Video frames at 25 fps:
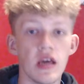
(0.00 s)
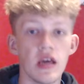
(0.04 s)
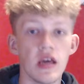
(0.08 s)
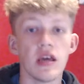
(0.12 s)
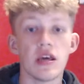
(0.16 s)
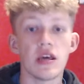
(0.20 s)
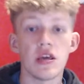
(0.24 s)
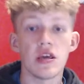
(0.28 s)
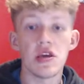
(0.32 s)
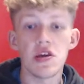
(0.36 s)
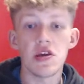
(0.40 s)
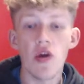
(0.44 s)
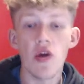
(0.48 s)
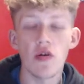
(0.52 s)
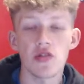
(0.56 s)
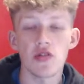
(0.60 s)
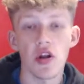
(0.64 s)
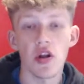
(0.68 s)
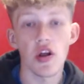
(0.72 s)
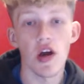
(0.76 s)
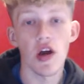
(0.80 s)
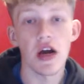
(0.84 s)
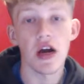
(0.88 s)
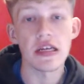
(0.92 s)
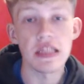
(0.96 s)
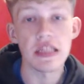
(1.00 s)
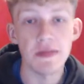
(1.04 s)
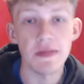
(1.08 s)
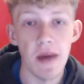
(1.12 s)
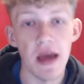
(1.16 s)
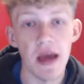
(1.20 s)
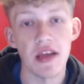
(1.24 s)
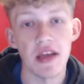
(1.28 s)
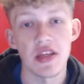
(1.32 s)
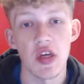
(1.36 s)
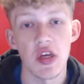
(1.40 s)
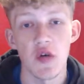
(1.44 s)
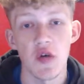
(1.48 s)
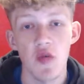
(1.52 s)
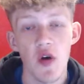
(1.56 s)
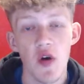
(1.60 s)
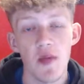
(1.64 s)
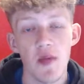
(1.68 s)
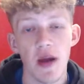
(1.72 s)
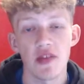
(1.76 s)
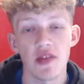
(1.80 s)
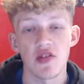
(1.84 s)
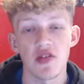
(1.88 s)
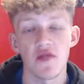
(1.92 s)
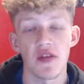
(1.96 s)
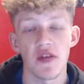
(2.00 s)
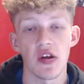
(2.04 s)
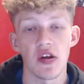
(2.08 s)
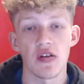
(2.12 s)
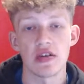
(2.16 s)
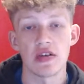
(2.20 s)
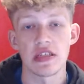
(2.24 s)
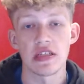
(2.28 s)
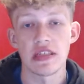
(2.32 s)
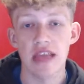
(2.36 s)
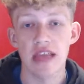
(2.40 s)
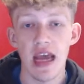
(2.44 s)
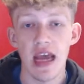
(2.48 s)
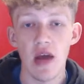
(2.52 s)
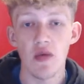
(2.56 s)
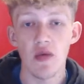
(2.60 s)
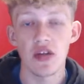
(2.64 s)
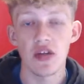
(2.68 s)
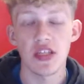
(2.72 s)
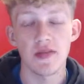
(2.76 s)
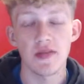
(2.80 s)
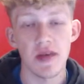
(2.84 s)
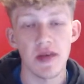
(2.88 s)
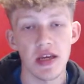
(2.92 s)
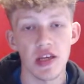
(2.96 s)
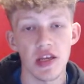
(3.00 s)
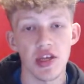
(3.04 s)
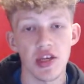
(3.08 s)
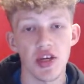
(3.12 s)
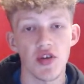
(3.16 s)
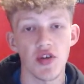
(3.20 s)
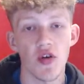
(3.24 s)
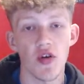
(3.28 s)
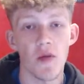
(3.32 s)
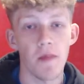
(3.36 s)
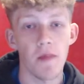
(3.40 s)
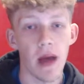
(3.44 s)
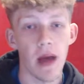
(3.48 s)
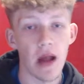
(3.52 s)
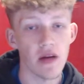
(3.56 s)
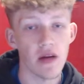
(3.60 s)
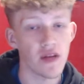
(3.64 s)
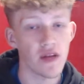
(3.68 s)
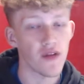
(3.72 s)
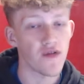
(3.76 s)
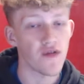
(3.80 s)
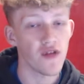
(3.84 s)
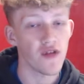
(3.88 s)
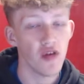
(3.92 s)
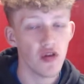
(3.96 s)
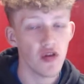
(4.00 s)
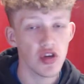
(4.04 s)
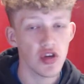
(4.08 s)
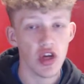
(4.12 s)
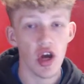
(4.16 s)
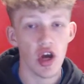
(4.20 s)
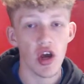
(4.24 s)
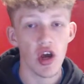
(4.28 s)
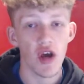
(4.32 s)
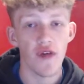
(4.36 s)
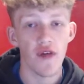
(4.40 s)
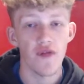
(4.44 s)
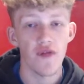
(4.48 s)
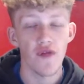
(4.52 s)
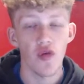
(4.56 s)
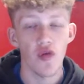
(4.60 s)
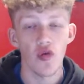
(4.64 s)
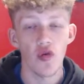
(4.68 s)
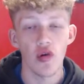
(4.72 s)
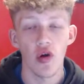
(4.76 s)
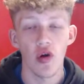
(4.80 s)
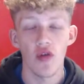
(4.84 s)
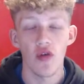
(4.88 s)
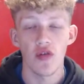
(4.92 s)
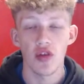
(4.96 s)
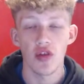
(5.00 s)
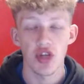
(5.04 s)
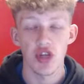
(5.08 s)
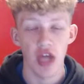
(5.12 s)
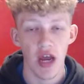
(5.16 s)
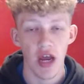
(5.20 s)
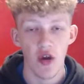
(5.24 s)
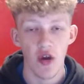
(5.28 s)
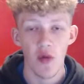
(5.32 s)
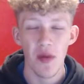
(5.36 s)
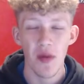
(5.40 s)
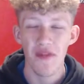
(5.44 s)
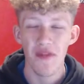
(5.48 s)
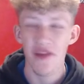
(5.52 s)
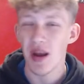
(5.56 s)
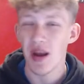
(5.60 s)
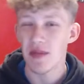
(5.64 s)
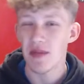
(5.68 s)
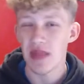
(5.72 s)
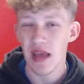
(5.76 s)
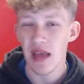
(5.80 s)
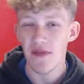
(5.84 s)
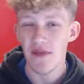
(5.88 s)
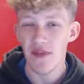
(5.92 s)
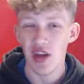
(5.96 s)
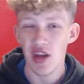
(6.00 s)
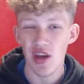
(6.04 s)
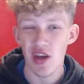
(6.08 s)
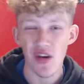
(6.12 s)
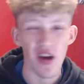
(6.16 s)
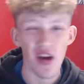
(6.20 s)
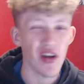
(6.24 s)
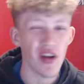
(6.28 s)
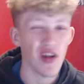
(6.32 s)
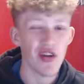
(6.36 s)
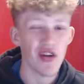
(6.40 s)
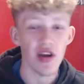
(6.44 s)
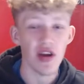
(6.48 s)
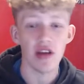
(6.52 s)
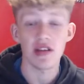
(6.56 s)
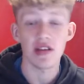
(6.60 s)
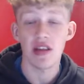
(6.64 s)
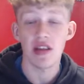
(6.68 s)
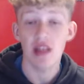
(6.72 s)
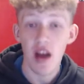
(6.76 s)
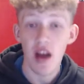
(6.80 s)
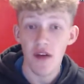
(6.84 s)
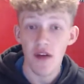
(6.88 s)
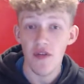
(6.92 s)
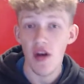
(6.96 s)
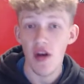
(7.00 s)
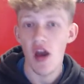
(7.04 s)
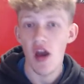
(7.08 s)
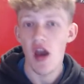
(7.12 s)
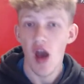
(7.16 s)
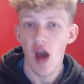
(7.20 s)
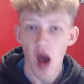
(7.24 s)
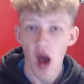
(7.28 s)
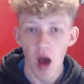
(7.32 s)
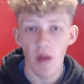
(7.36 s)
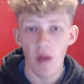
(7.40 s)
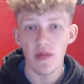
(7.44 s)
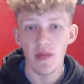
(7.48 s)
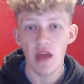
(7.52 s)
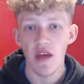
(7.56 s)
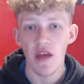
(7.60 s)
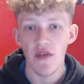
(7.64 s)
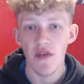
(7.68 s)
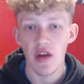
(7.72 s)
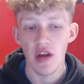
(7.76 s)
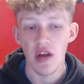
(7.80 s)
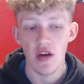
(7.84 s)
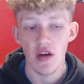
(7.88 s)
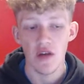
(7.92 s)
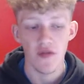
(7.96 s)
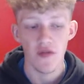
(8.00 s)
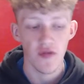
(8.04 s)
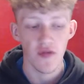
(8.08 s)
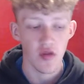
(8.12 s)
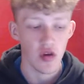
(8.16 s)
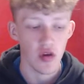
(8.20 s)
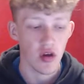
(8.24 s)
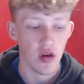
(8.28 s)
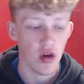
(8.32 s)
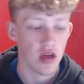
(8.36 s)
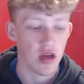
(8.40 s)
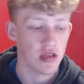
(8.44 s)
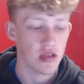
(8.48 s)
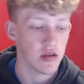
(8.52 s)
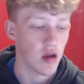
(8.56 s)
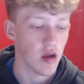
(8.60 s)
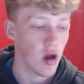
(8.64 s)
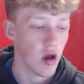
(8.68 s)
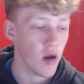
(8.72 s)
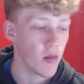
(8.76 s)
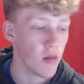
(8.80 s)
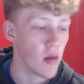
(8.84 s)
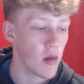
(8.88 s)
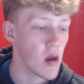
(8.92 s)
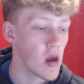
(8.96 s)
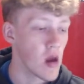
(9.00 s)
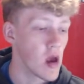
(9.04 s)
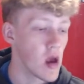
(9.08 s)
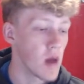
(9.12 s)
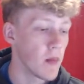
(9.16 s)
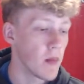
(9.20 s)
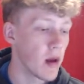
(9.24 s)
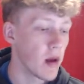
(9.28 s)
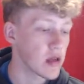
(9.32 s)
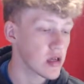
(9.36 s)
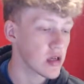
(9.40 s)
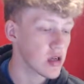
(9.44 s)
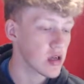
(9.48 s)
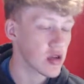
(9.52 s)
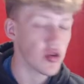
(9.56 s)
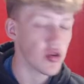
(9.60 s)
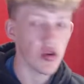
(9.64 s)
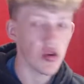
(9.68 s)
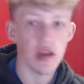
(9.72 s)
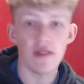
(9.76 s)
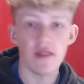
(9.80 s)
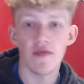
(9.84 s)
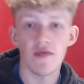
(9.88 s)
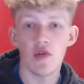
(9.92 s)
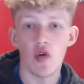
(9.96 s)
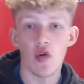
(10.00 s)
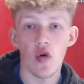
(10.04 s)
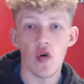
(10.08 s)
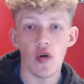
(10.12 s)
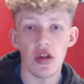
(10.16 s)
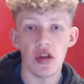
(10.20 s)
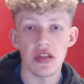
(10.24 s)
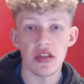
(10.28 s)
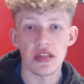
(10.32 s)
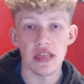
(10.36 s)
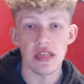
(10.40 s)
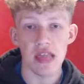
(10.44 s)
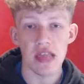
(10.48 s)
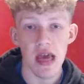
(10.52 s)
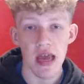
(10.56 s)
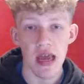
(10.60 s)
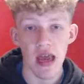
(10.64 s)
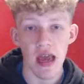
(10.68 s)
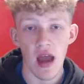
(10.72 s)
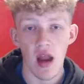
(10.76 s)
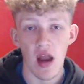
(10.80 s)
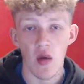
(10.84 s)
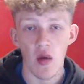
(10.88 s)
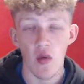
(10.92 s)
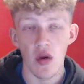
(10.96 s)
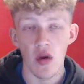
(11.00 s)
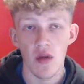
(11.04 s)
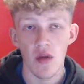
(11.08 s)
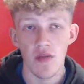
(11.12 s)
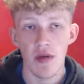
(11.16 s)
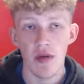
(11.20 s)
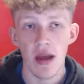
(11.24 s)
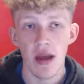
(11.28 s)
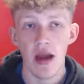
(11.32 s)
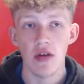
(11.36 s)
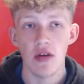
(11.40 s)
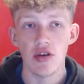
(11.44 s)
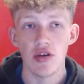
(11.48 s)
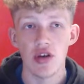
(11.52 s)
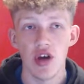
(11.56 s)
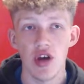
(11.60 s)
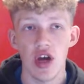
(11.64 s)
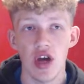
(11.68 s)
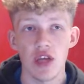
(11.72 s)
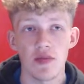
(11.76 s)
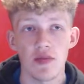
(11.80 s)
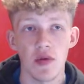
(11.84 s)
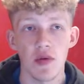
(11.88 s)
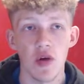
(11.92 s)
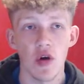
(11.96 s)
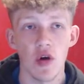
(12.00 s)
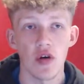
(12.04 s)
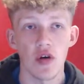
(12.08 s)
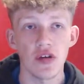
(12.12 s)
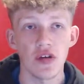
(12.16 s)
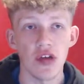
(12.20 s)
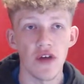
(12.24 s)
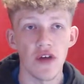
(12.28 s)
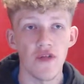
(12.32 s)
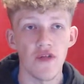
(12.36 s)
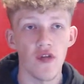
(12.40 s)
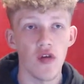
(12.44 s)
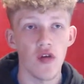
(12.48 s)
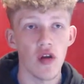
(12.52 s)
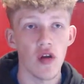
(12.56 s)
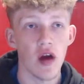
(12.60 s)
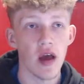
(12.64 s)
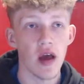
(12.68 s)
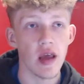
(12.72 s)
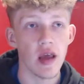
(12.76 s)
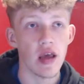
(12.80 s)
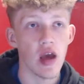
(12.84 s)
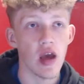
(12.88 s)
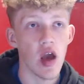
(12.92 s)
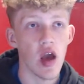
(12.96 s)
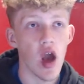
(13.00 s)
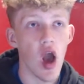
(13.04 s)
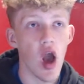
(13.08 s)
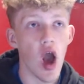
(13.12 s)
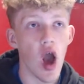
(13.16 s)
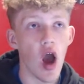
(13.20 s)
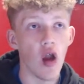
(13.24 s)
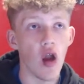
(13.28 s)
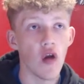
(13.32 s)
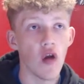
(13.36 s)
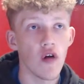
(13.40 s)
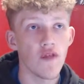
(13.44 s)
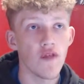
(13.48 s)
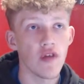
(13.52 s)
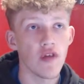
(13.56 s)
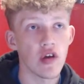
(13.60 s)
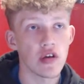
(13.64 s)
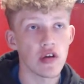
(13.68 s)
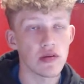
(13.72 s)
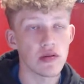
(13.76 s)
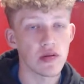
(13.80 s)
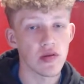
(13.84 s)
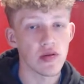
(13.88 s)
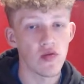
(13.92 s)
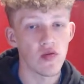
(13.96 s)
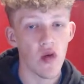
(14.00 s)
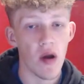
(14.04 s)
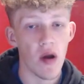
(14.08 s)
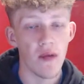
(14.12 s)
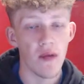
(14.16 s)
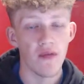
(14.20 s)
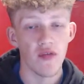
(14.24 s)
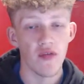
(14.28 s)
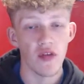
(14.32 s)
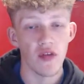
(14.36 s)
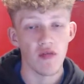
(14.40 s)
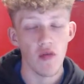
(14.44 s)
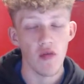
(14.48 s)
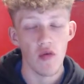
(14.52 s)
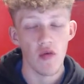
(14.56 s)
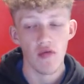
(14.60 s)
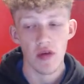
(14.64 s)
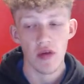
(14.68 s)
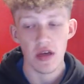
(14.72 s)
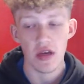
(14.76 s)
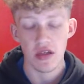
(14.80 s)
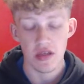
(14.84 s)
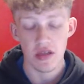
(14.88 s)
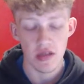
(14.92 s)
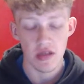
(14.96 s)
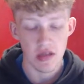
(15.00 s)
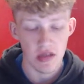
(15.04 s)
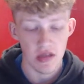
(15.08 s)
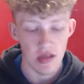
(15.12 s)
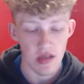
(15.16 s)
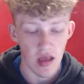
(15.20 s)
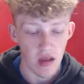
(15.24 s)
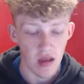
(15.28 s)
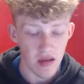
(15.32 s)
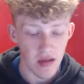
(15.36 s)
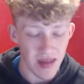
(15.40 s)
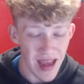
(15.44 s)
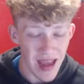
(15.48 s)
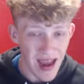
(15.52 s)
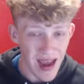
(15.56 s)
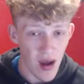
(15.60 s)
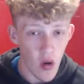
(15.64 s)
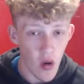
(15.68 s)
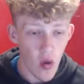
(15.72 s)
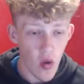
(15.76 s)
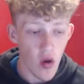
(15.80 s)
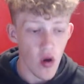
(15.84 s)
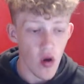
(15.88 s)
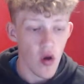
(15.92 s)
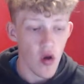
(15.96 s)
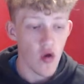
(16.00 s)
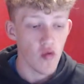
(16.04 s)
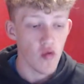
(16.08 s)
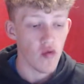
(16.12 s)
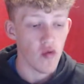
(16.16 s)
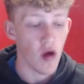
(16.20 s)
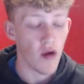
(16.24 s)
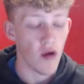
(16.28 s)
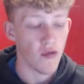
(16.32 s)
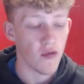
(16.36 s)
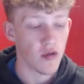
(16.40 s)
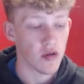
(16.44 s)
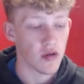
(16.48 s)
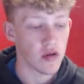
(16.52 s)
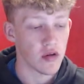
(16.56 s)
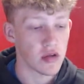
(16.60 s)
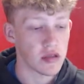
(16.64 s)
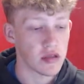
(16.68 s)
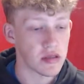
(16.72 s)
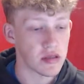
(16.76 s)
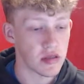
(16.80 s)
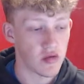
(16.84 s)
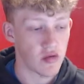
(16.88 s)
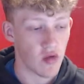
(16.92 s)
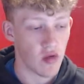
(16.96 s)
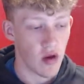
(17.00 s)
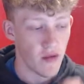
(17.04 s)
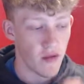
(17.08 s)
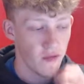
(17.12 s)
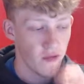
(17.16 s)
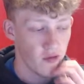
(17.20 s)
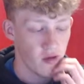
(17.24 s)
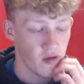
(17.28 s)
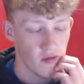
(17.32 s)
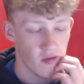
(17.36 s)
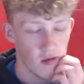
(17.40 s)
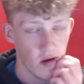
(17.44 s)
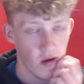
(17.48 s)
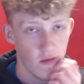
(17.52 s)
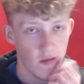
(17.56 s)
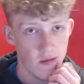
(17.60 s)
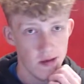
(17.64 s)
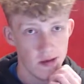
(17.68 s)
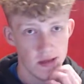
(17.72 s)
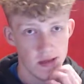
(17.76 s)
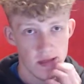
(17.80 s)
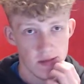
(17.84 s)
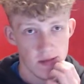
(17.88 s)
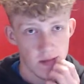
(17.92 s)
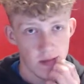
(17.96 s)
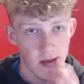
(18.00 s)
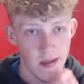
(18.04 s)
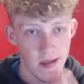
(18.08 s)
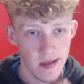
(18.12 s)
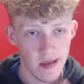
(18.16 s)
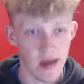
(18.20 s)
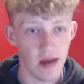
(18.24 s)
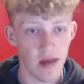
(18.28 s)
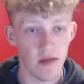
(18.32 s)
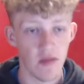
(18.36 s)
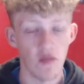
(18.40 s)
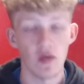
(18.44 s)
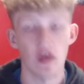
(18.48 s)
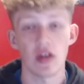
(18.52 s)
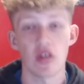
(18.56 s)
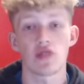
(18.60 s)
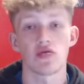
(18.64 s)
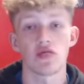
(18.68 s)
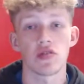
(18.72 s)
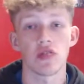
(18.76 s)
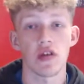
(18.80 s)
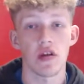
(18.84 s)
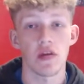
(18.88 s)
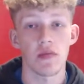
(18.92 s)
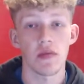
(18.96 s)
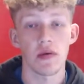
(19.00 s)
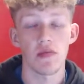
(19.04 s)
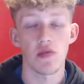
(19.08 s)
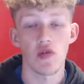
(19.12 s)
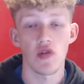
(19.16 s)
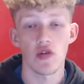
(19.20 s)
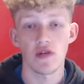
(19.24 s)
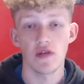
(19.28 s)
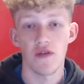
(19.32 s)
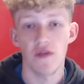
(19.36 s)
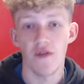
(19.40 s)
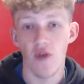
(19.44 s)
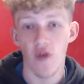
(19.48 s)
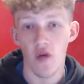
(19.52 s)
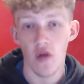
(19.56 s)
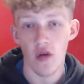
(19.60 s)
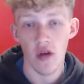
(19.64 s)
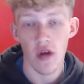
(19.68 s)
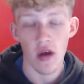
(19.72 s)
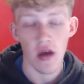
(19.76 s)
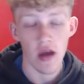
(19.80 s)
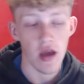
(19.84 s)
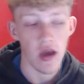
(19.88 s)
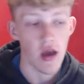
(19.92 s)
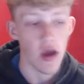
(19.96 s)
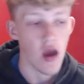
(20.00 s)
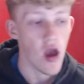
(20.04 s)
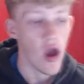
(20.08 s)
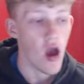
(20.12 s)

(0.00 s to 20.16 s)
Yo, what's going on guys, it's Bakes here and welcome back to the video and today I want to speak to you about the future going forward on the channel, a bit of an update video, I know you guys love update videos for you guys, um, but I was going to do this recording today and I want to bring out to you guys because I feel like a lot of you subscribed for the wrong reasons now rather than you subscribed for the right reasons back then which was going to be because of Fortnite.